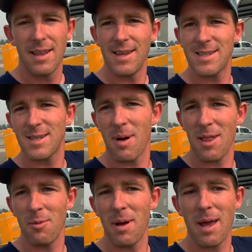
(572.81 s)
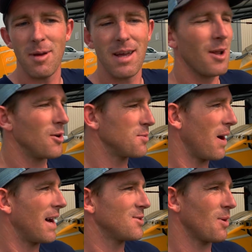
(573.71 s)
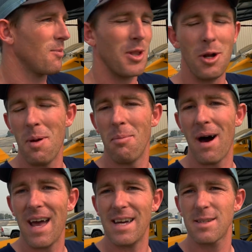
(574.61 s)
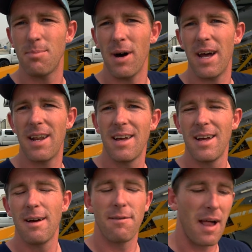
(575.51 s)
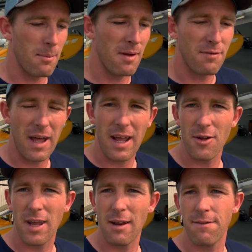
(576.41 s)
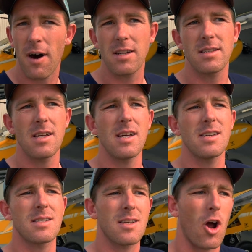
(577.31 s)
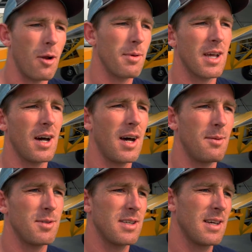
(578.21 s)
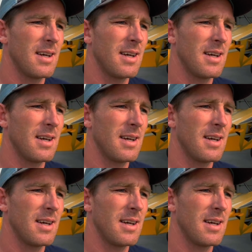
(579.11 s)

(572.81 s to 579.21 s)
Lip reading: This is my little baby. I know it's mine, so I'm a little bit biased, but been flying other Kitfoxes, Carbon Cubs,